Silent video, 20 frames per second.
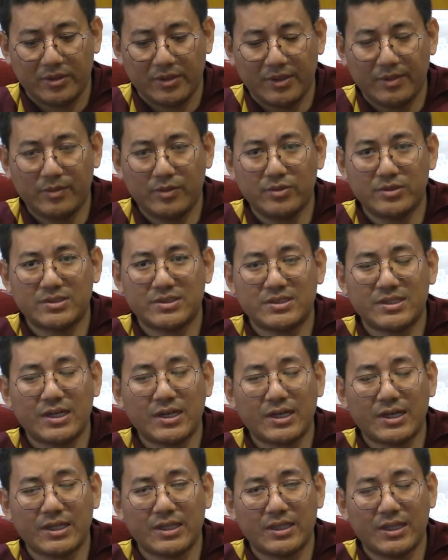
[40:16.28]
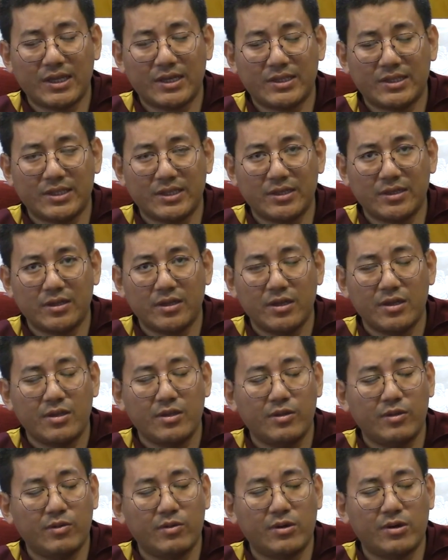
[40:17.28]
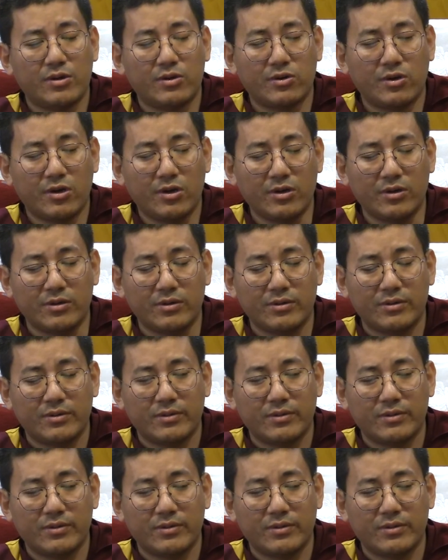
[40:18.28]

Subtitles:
if you're stuck in that thing, you are wrong.